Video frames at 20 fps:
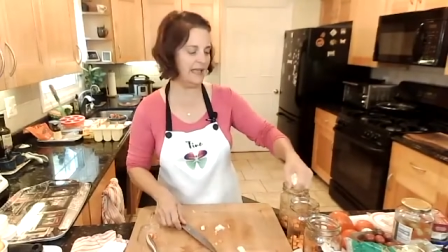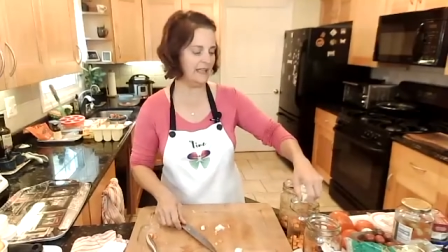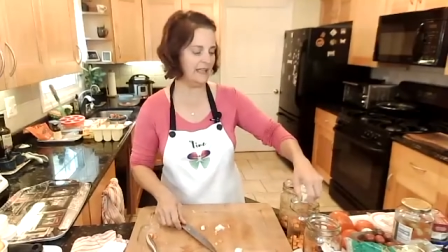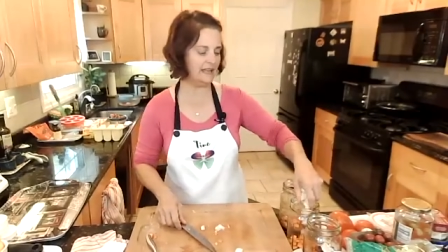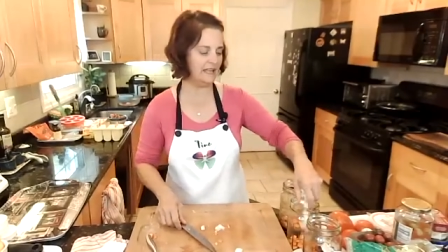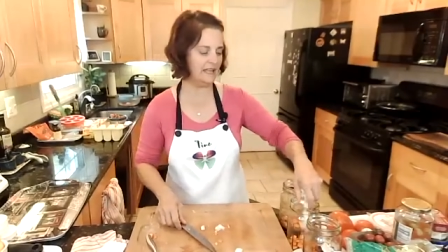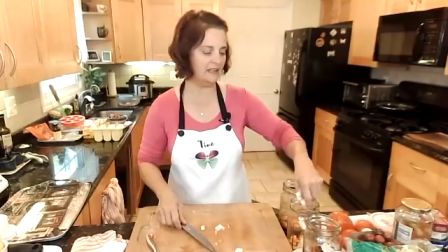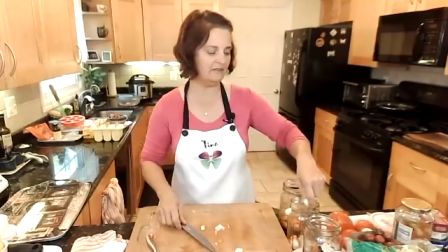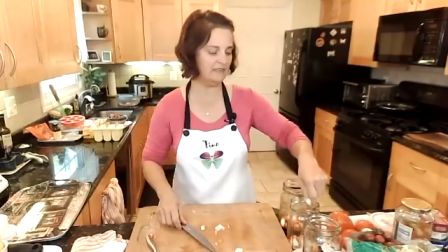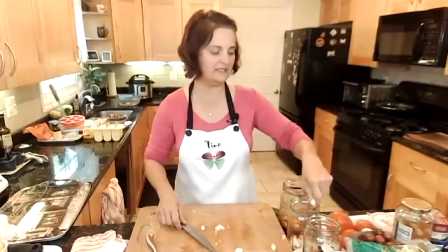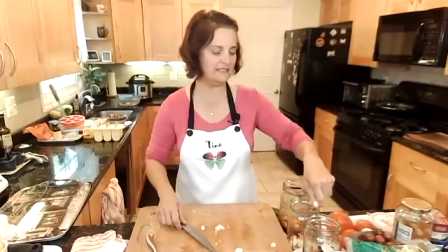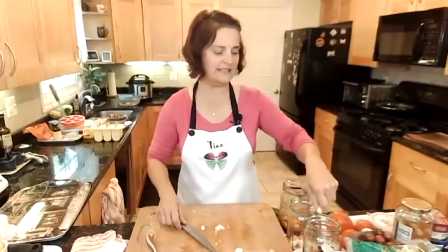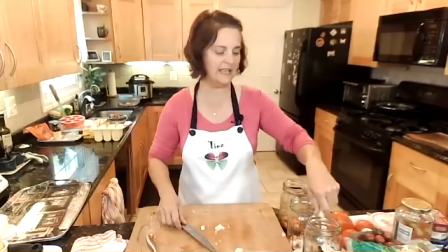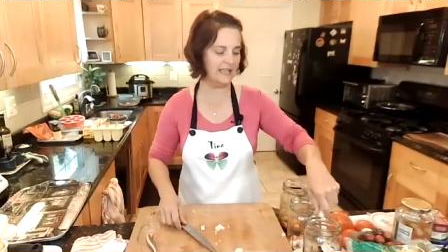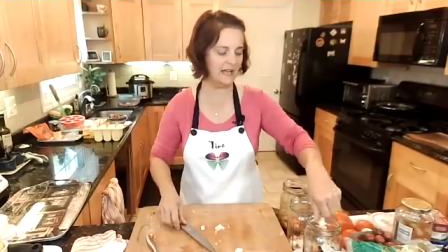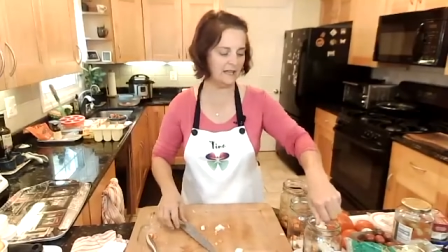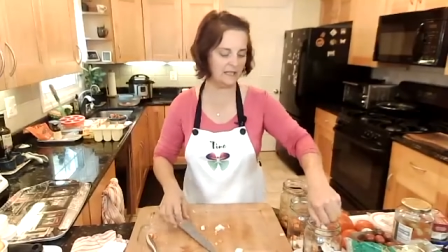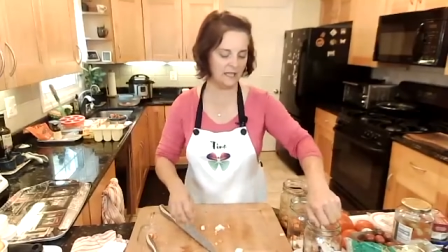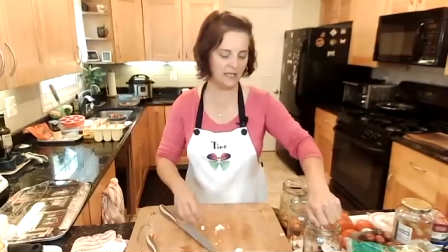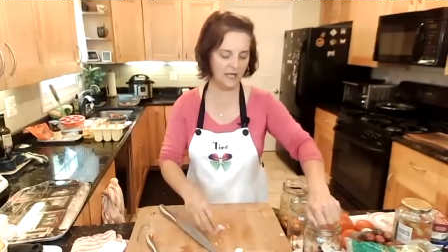any
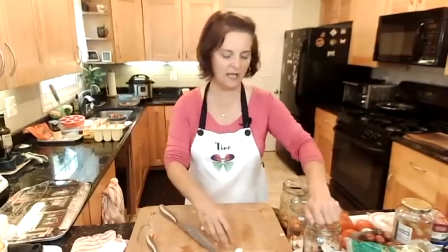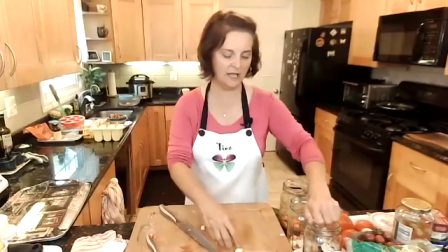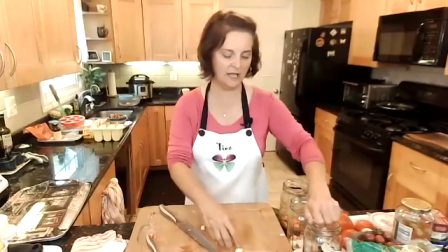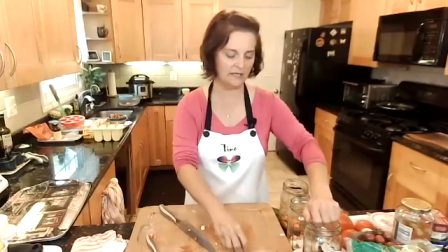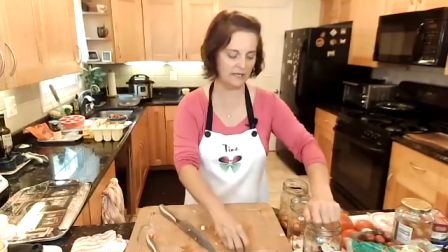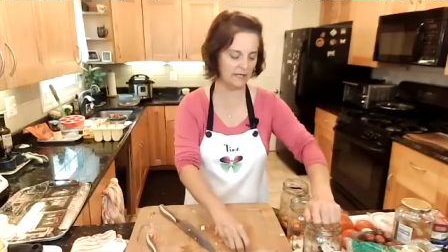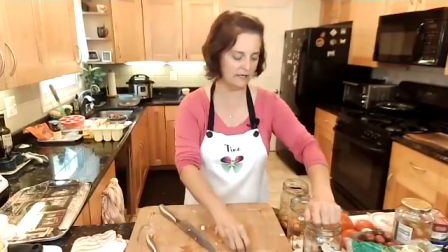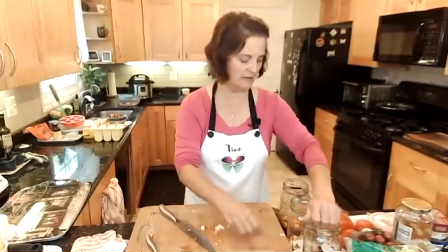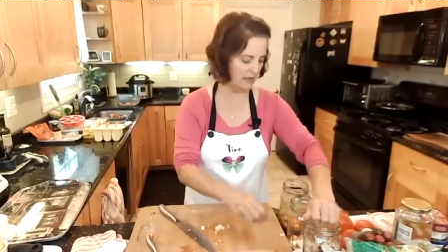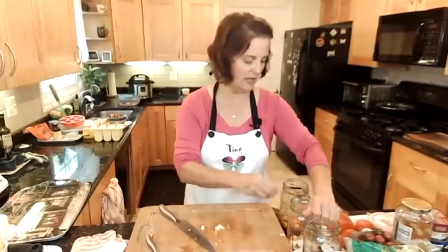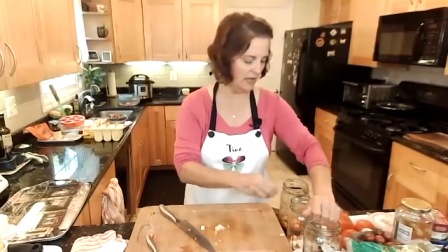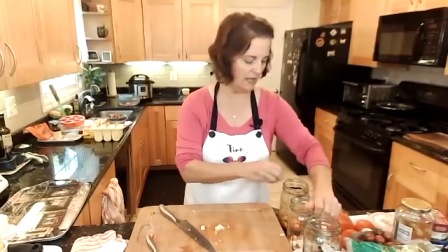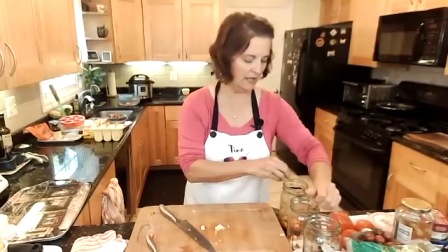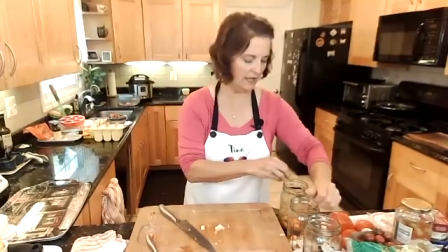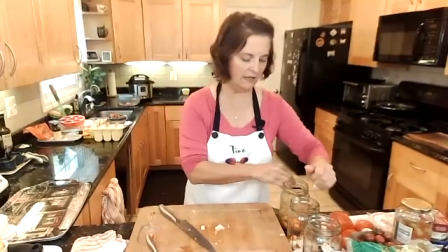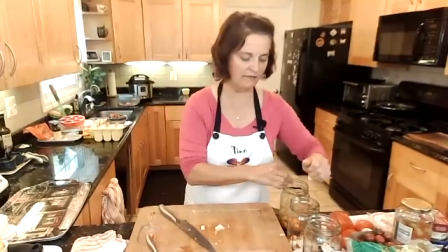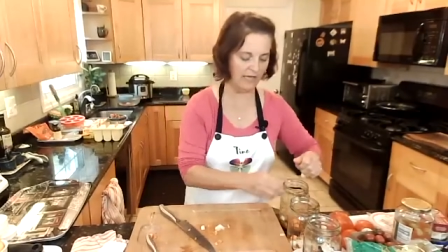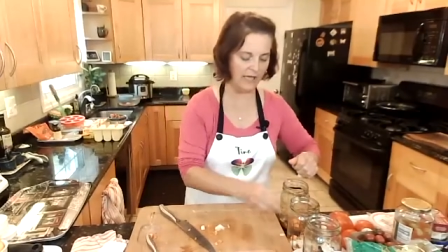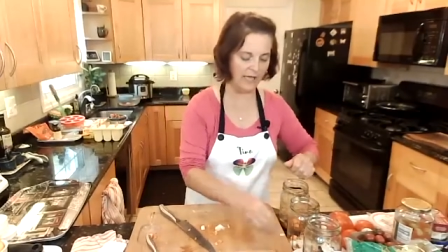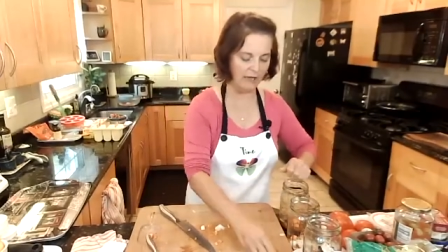Vidalia onion I
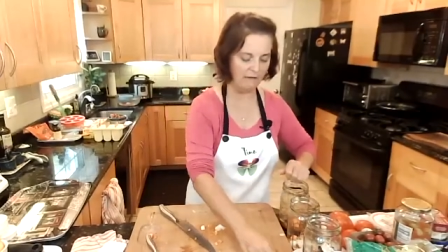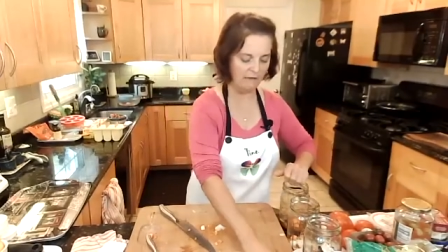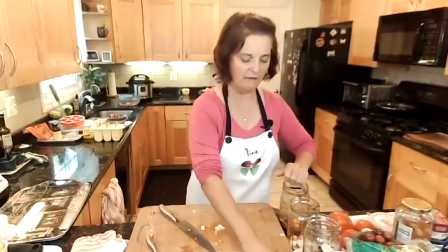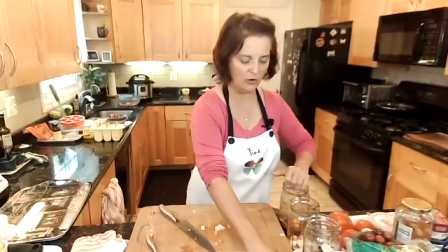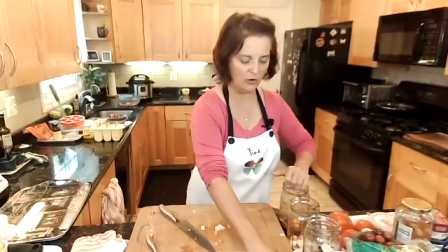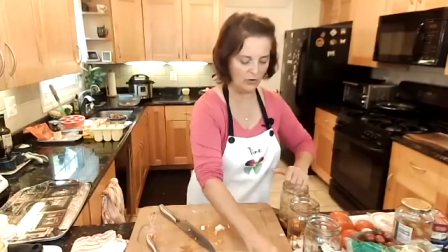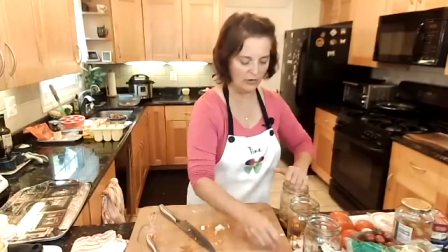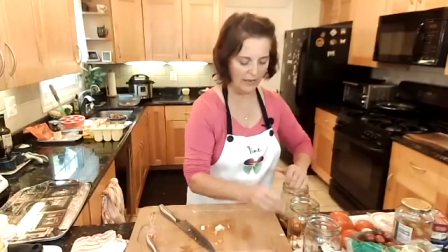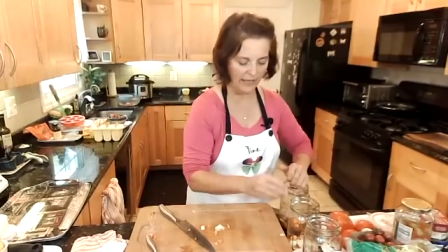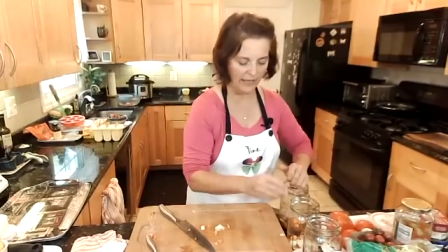have ever